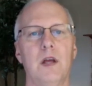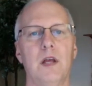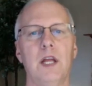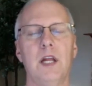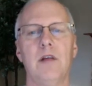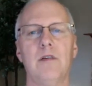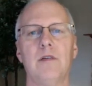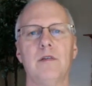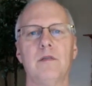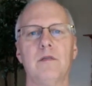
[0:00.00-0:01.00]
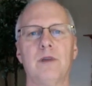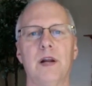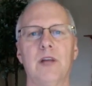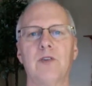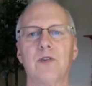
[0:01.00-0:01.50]
in the
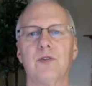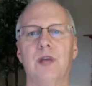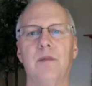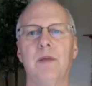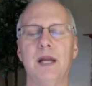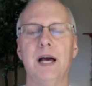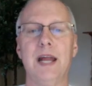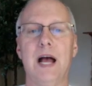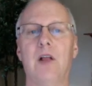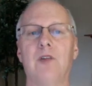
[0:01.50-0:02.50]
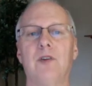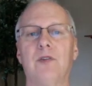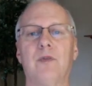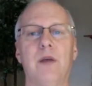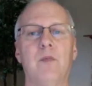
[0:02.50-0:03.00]
financial statement analysis
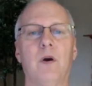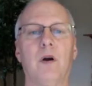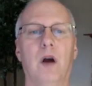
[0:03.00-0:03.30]
framework.